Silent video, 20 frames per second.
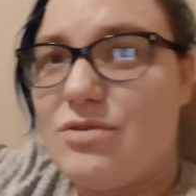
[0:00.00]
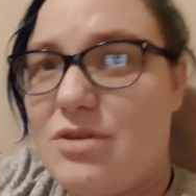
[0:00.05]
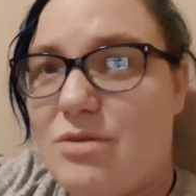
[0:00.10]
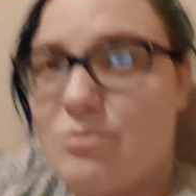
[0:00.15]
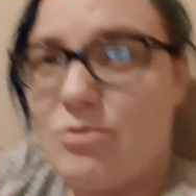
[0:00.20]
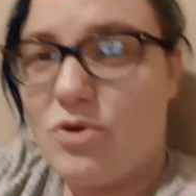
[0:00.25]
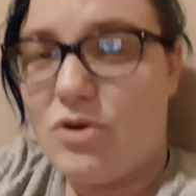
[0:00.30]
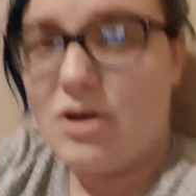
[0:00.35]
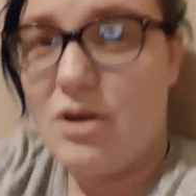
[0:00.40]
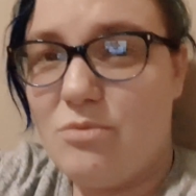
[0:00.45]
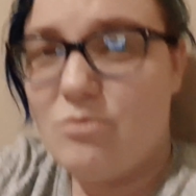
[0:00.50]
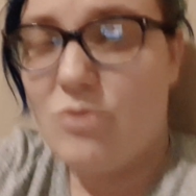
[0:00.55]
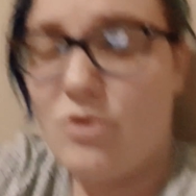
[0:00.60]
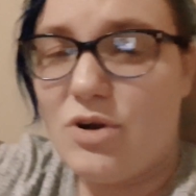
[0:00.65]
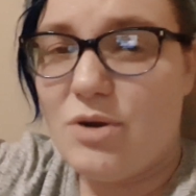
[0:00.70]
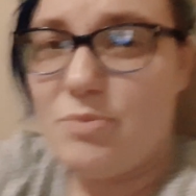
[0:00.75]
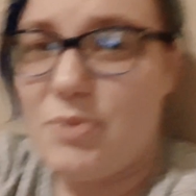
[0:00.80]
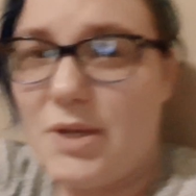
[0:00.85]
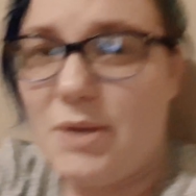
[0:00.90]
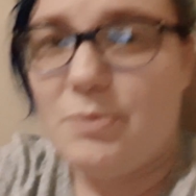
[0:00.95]
The more and
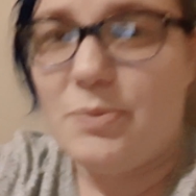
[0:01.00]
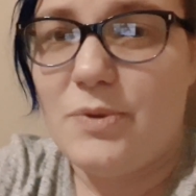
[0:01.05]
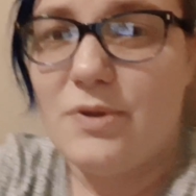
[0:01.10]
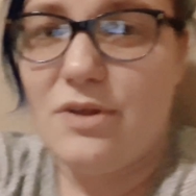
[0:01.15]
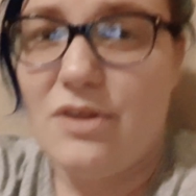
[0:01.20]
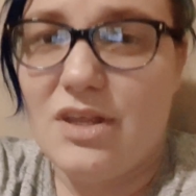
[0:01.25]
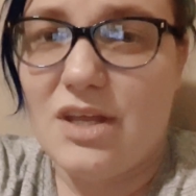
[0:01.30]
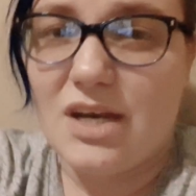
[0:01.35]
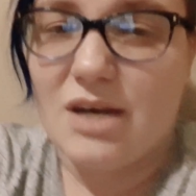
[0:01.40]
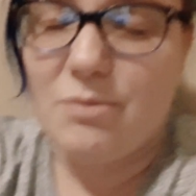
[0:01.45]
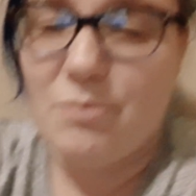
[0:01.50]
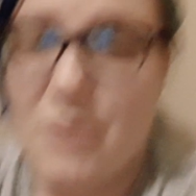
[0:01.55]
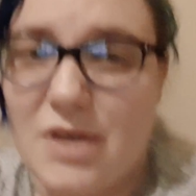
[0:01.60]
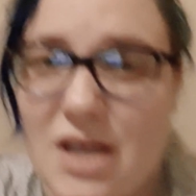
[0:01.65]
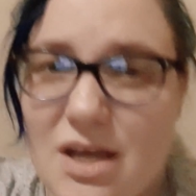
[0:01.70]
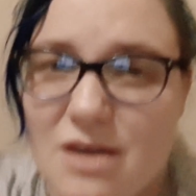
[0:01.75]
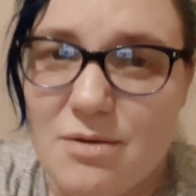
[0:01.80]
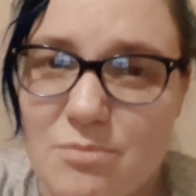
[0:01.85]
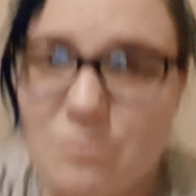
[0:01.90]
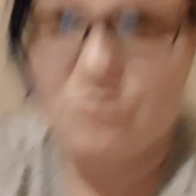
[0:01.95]
more people that it
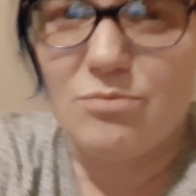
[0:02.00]
become